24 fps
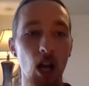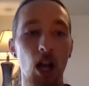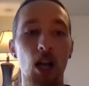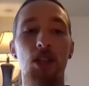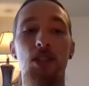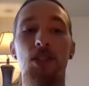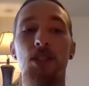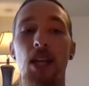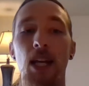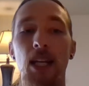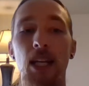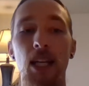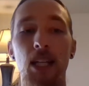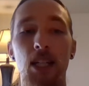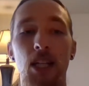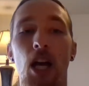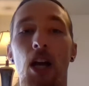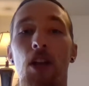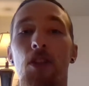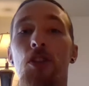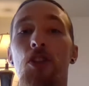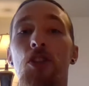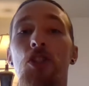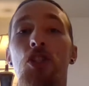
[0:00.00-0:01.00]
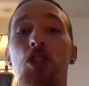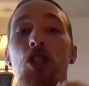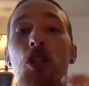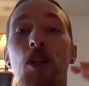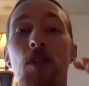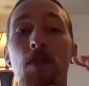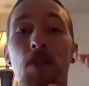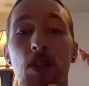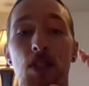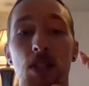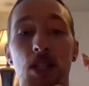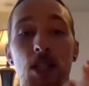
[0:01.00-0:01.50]
Second, the
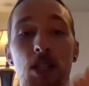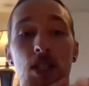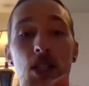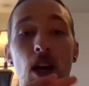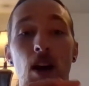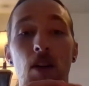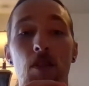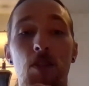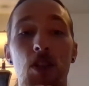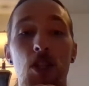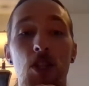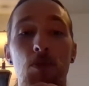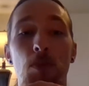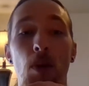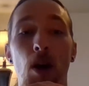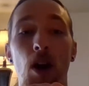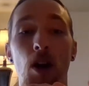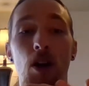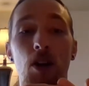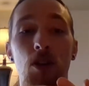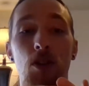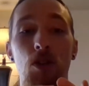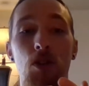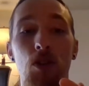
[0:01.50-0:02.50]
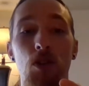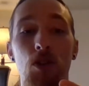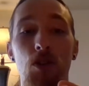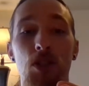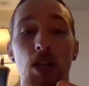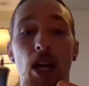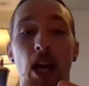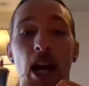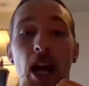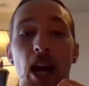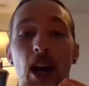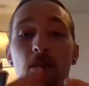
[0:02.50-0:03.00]
surfaces of these
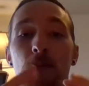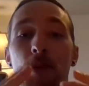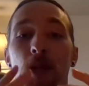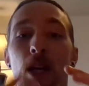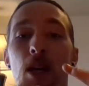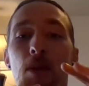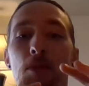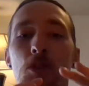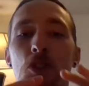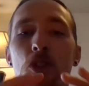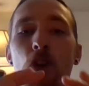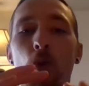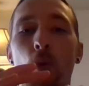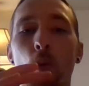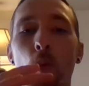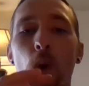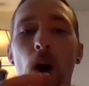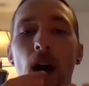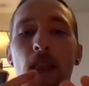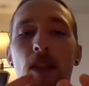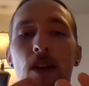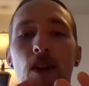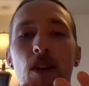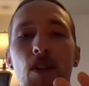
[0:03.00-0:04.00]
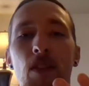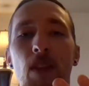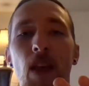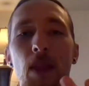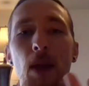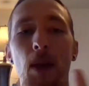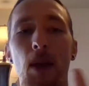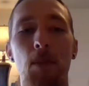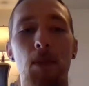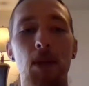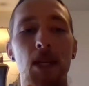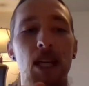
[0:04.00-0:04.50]
particles have become so weathered that
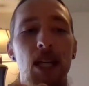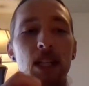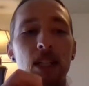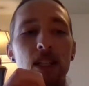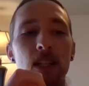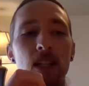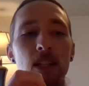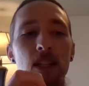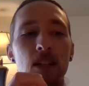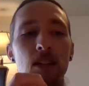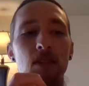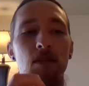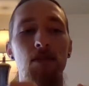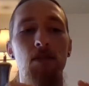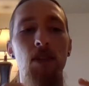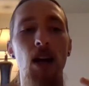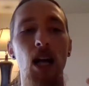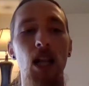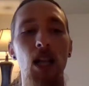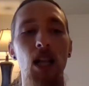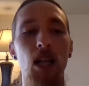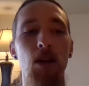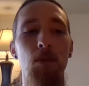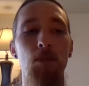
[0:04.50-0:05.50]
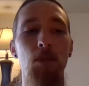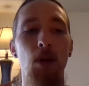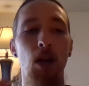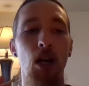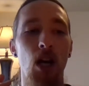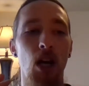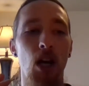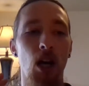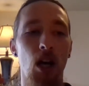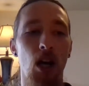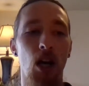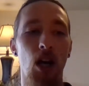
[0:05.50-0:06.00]
they begin to develop
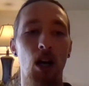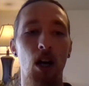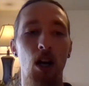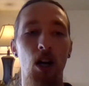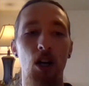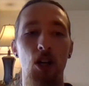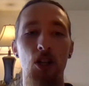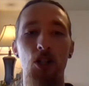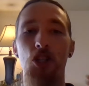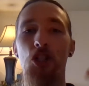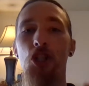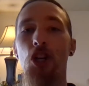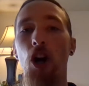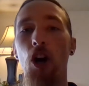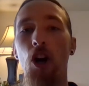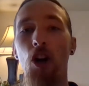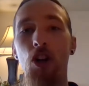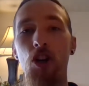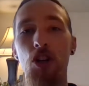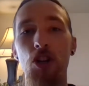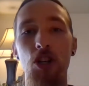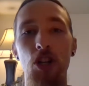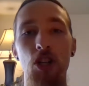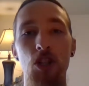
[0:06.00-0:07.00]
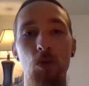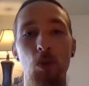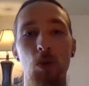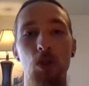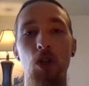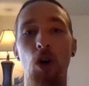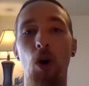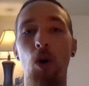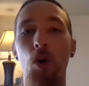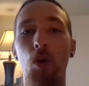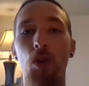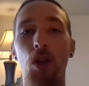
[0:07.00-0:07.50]
charges which
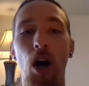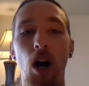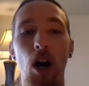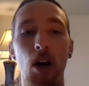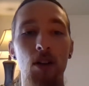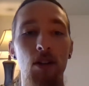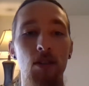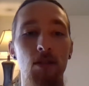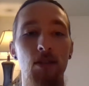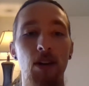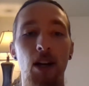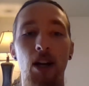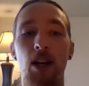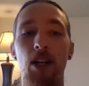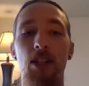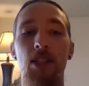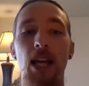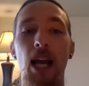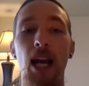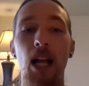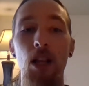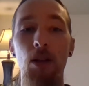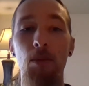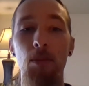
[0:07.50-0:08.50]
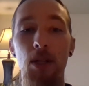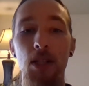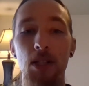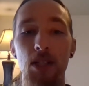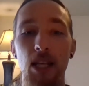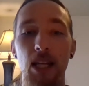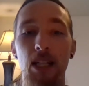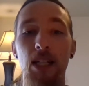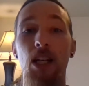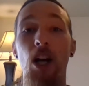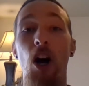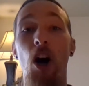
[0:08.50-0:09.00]
hold on to various elements
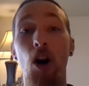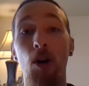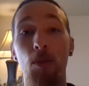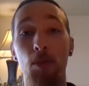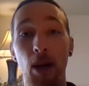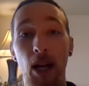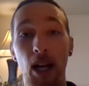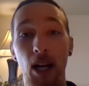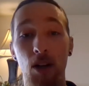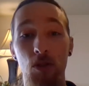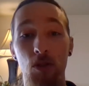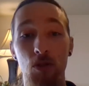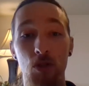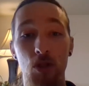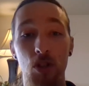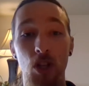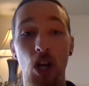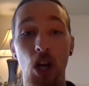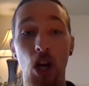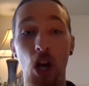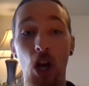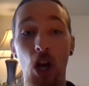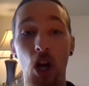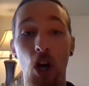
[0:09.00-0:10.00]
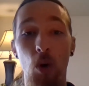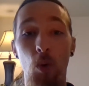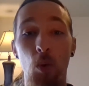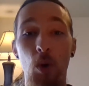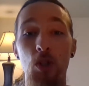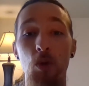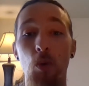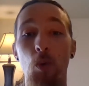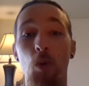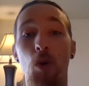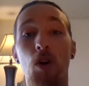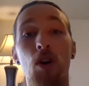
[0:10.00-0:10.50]
and compounds
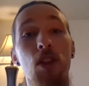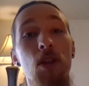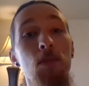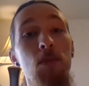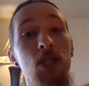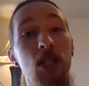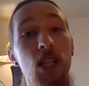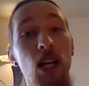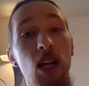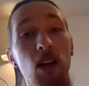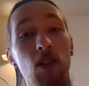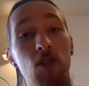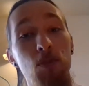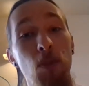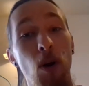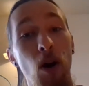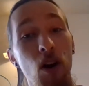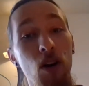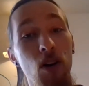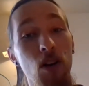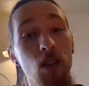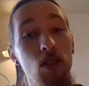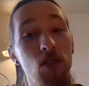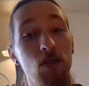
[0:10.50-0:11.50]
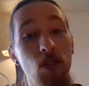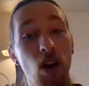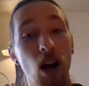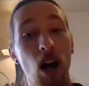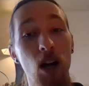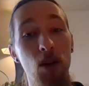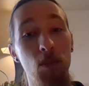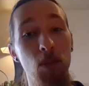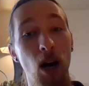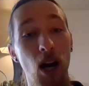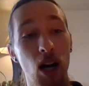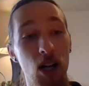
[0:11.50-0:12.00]
which were themselves part of the
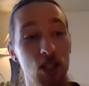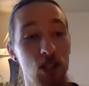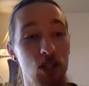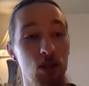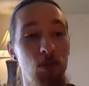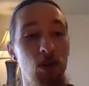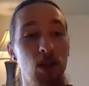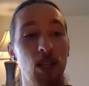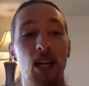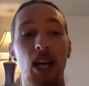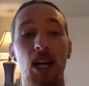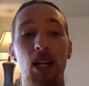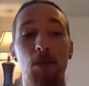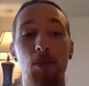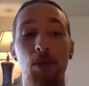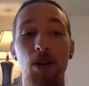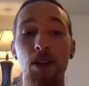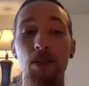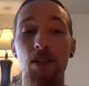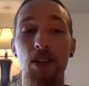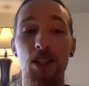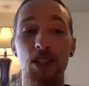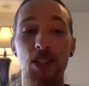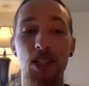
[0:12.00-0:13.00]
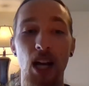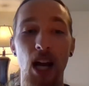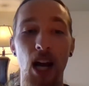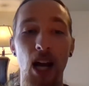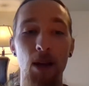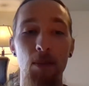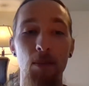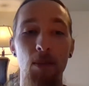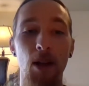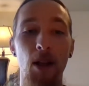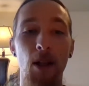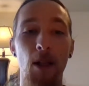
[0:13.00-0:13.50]
rock possibly at a previous
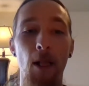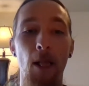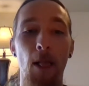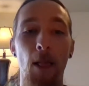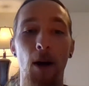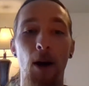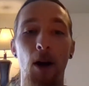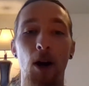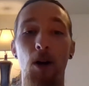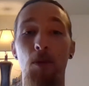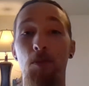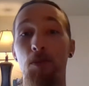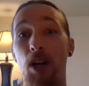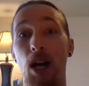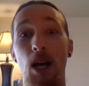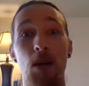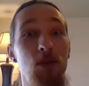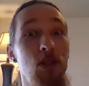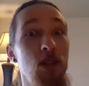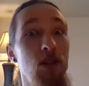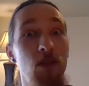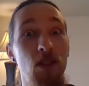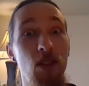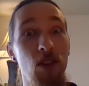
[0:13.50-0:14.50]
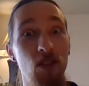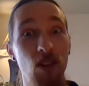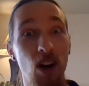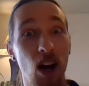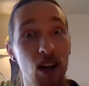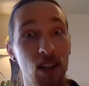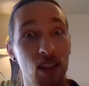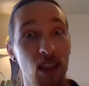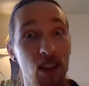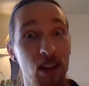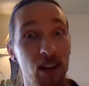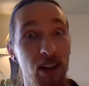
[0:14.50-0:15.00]
time. Perhaps even the
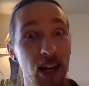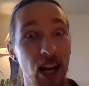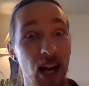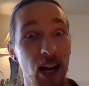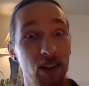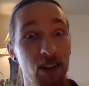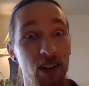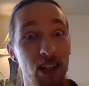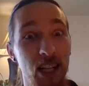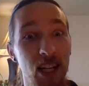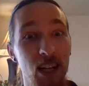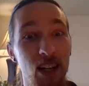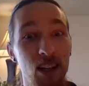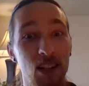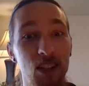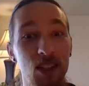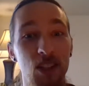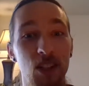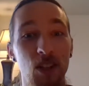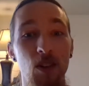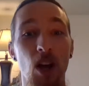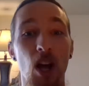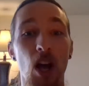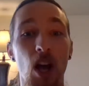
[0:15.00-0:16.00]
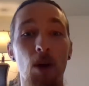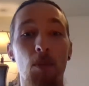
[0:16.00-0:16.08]
rock that they're now adhered to.